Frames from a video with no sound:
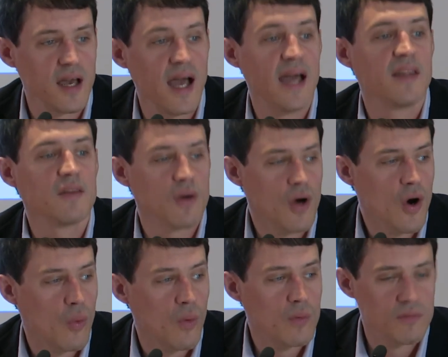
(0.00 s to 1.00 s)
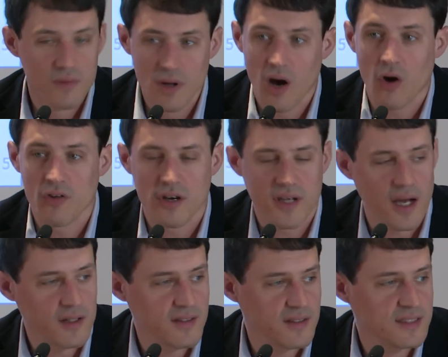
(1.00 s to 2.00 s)
and other
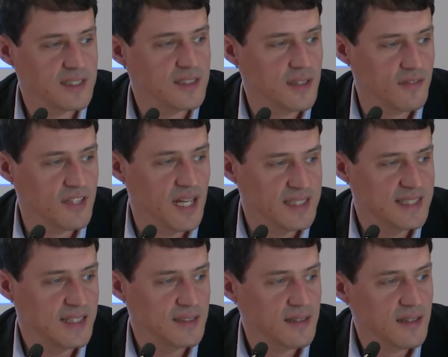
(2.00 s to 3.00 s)
characteristics of the asset.